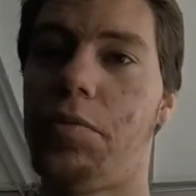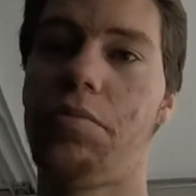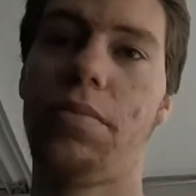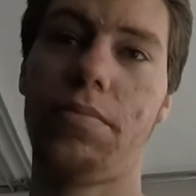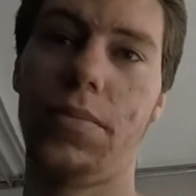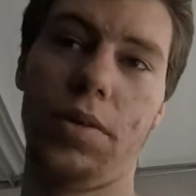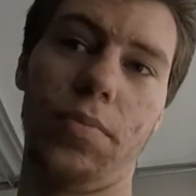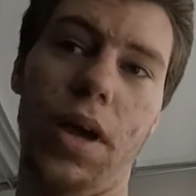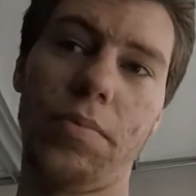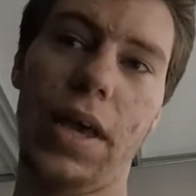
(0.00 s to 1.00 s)
I mean,
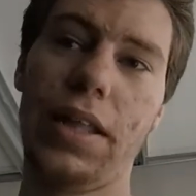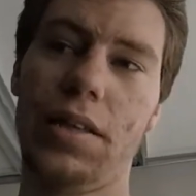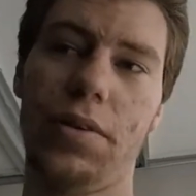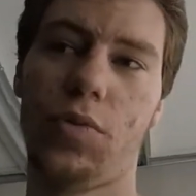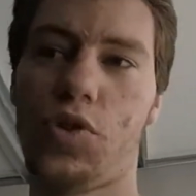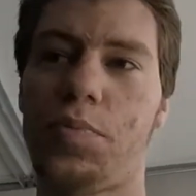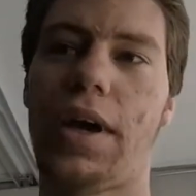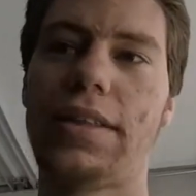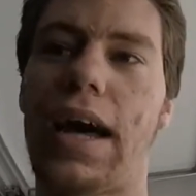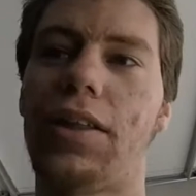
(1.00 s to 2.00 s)
mainly it was
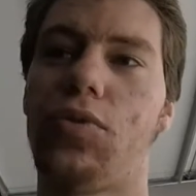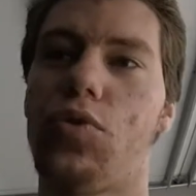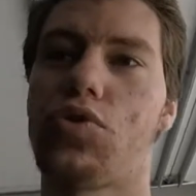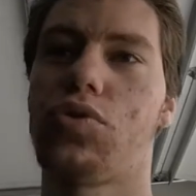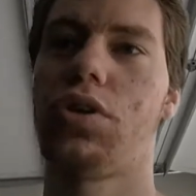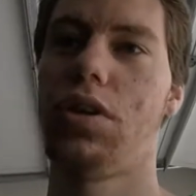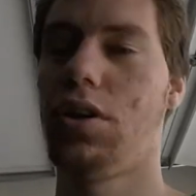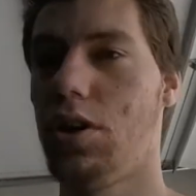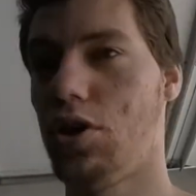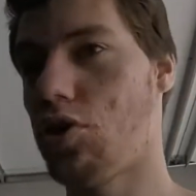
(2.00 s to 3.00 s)
my dad who was
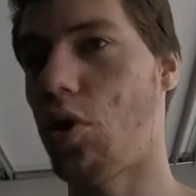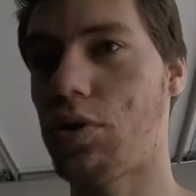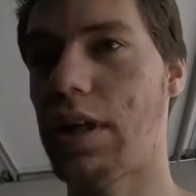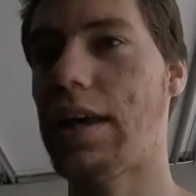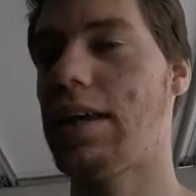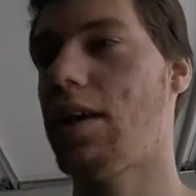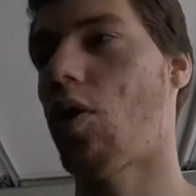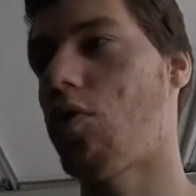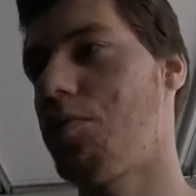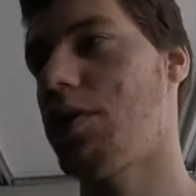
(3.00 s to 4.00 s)
taking
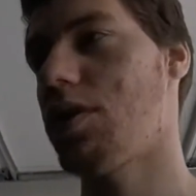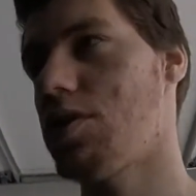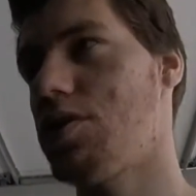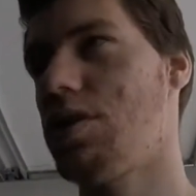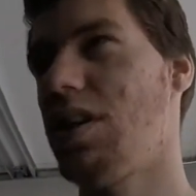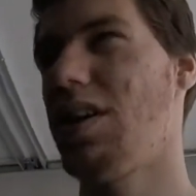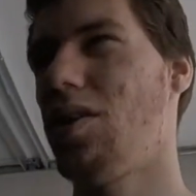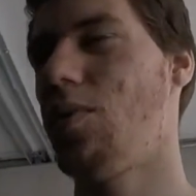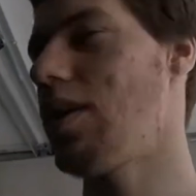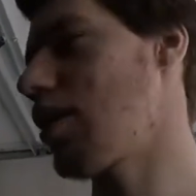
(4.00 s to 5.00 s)
it off, because
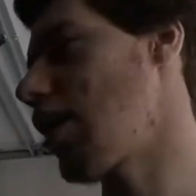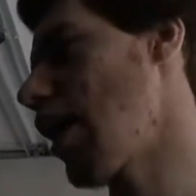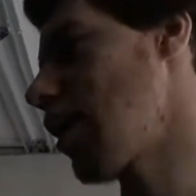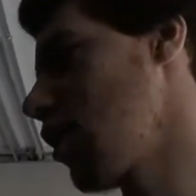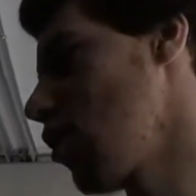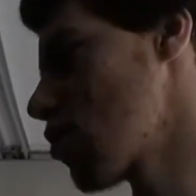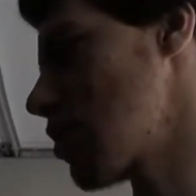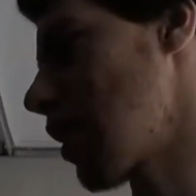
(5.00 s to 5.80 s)
he used